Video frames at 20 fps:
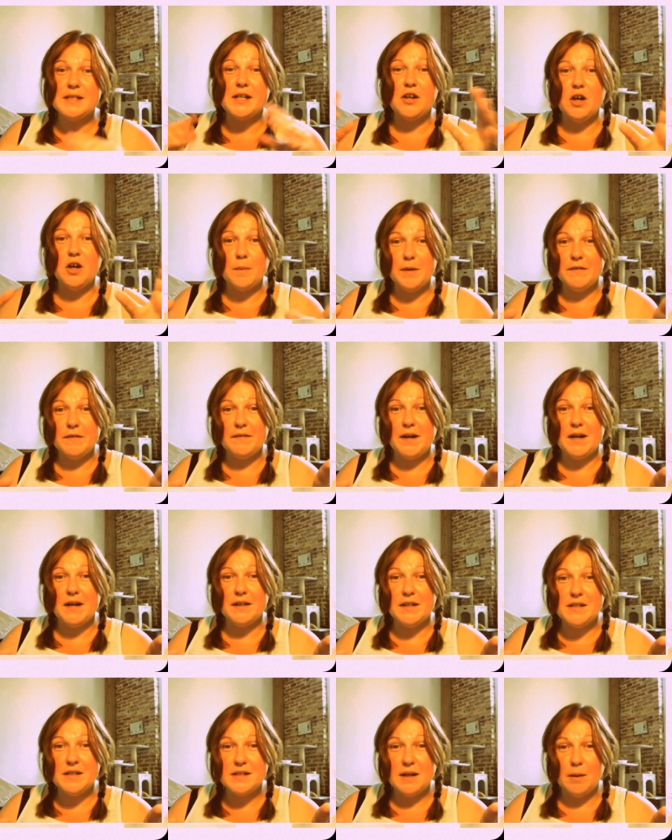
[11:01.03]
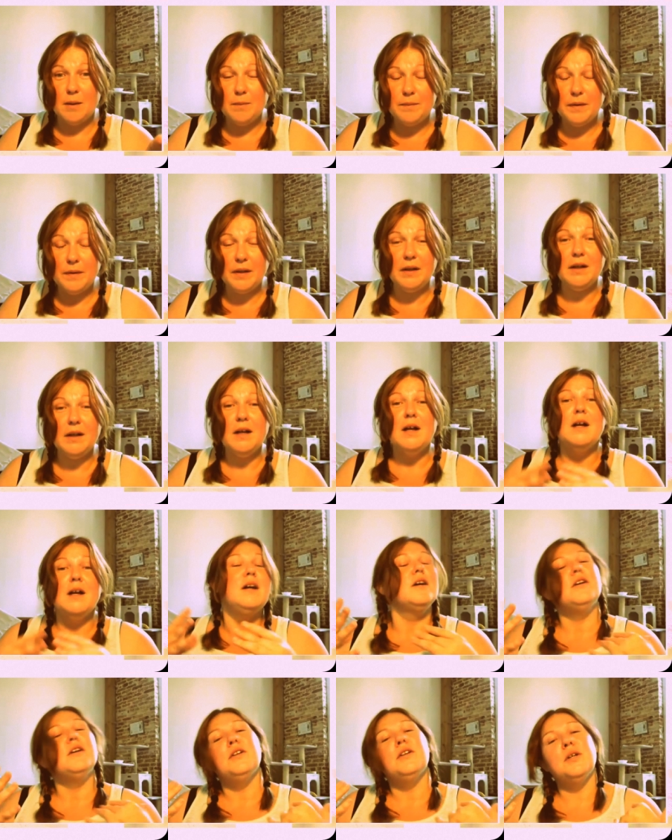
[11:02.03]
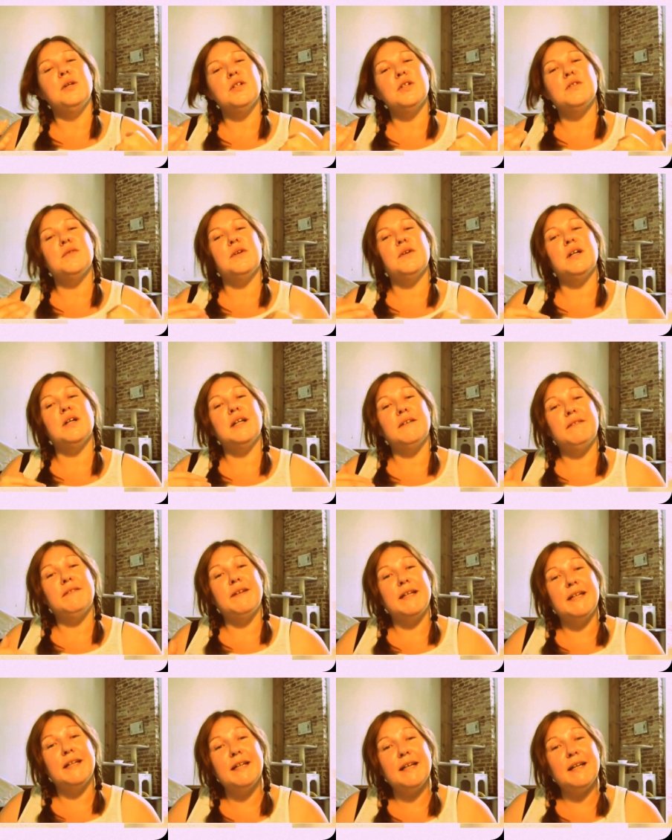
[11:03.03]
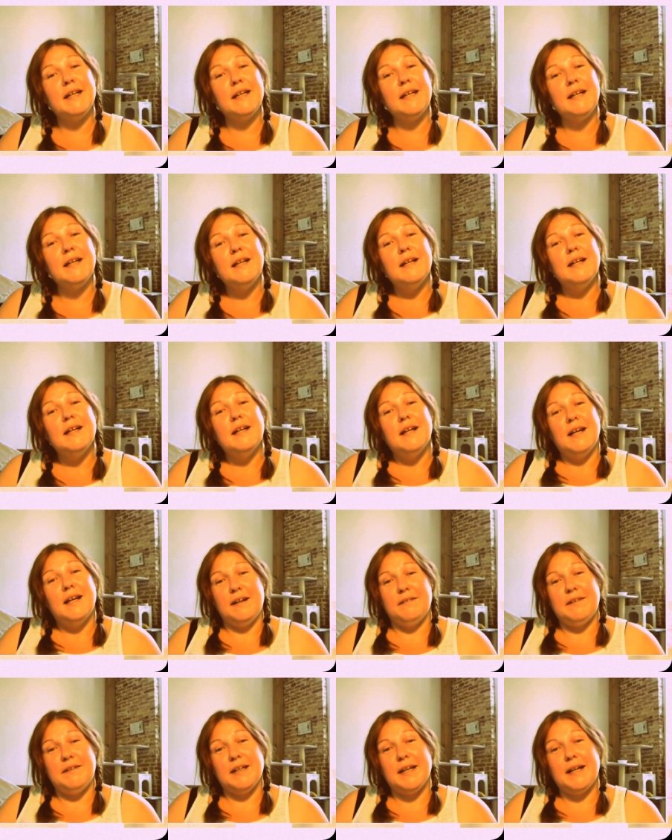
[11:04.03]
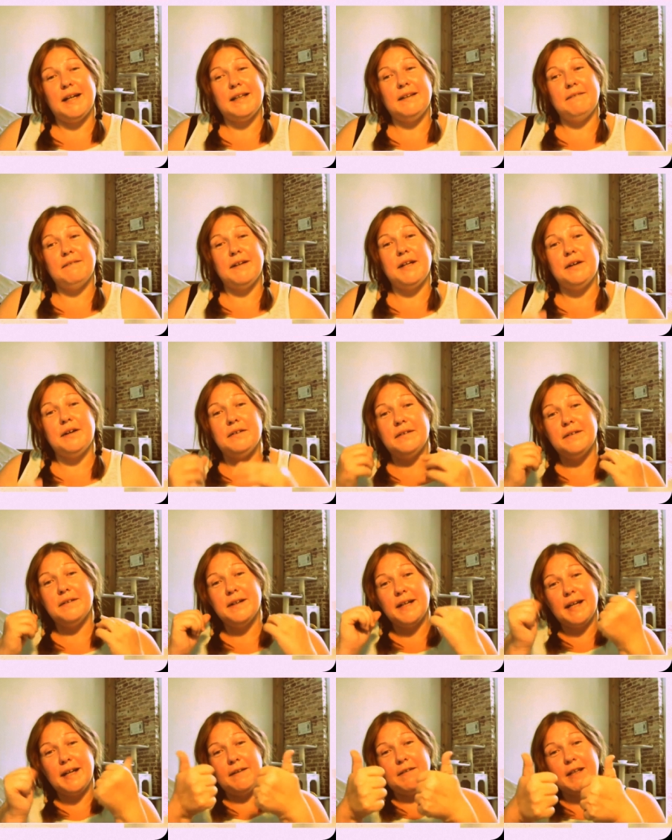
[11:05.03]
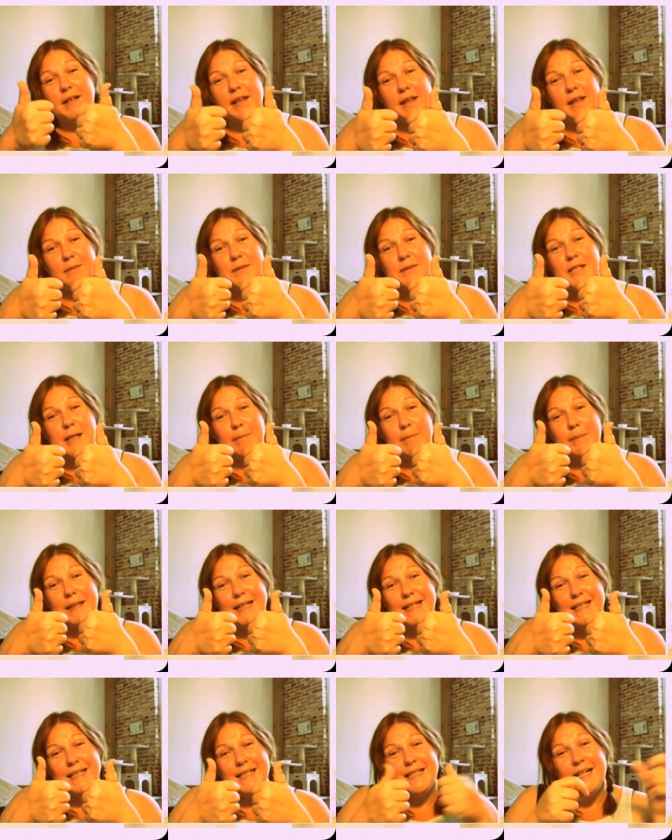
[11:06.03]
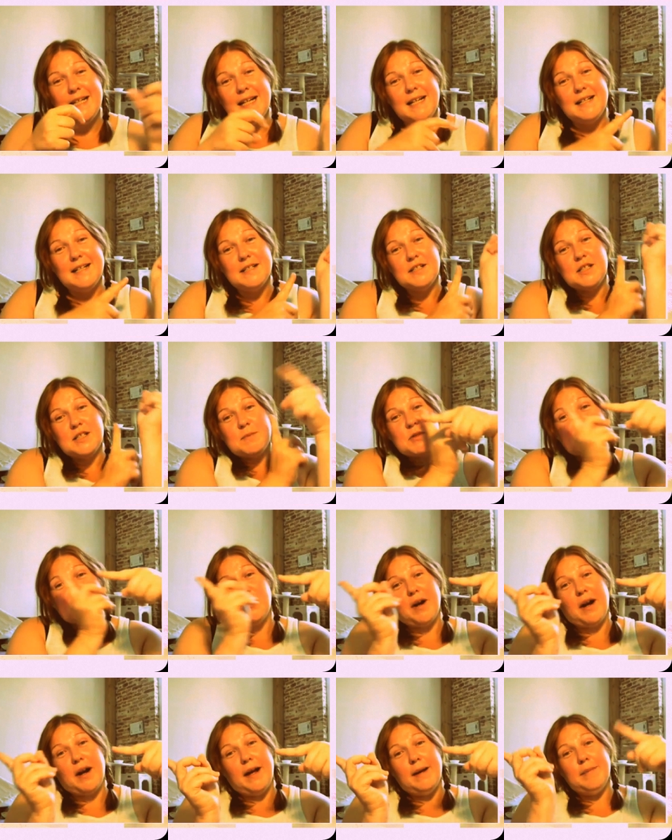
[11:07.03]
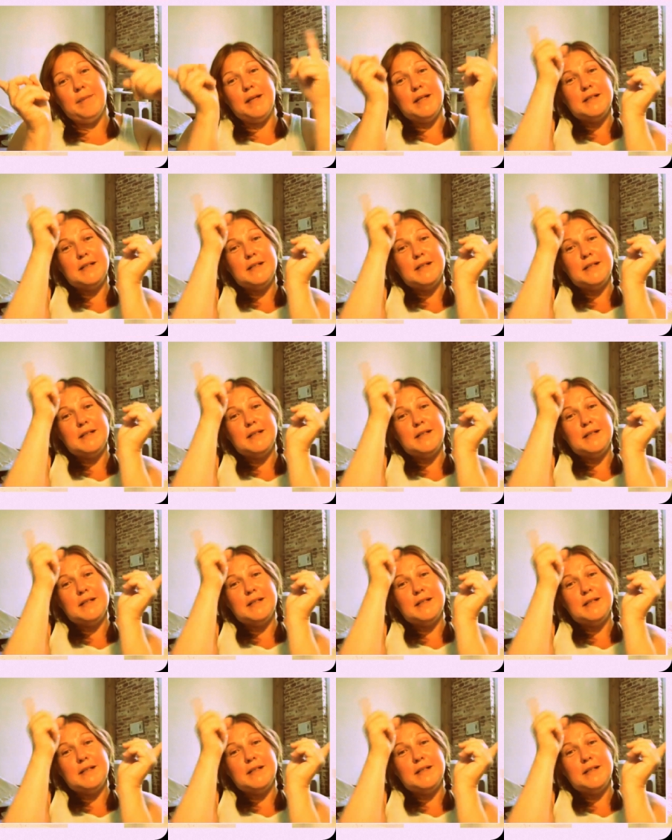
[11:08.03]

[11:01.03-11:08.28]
I hope you found this helpful, useful, and if you did, and if you liked the video, give it a thumbs up, please. Subscribe.